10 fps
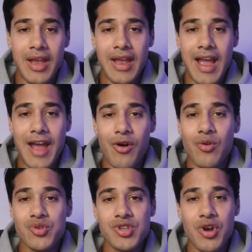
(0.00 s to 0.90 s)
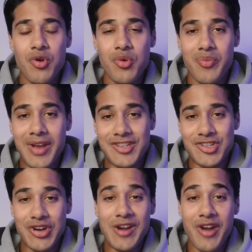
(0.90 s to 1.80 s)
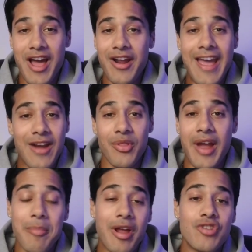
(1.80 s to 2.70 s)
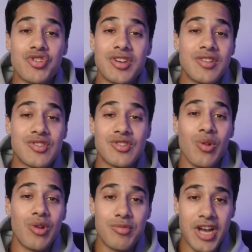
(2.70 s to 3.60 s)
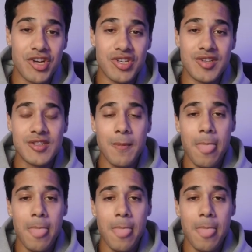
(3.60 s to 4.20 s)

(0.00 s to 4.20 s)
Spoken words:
and also it's trained on how to handle that I'm not interested in solar objections,